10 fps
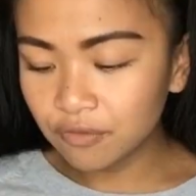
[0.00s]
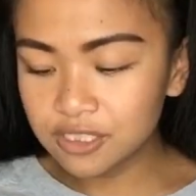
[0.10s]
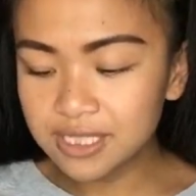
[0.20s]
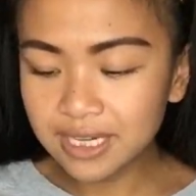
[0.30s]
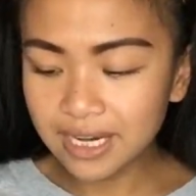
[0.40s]

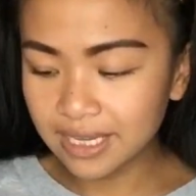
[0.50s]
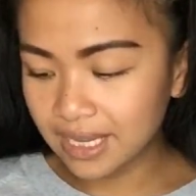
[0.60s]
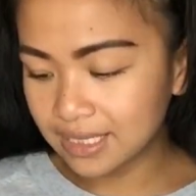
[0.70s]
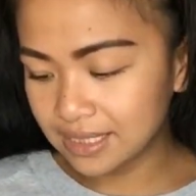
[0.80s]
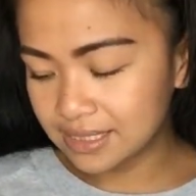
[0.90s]
First thing I
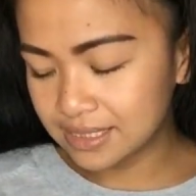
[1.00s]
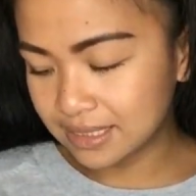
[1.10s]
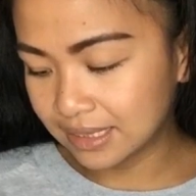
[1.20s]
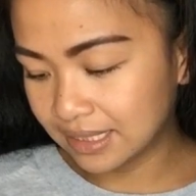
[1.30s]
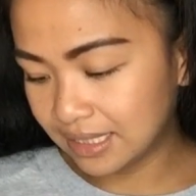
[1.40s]
get
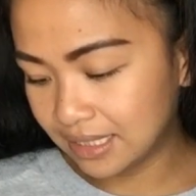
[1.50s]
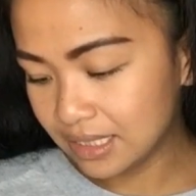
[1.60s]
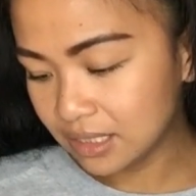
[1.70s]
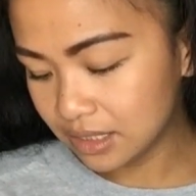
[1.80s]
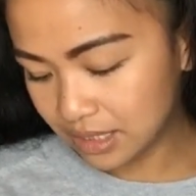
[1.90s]
is Lee